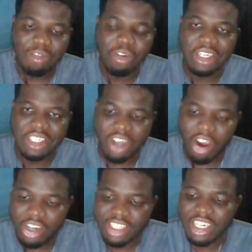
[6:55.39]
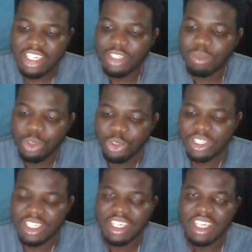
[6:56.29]
for his art and his
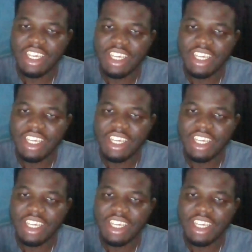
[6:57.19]
music.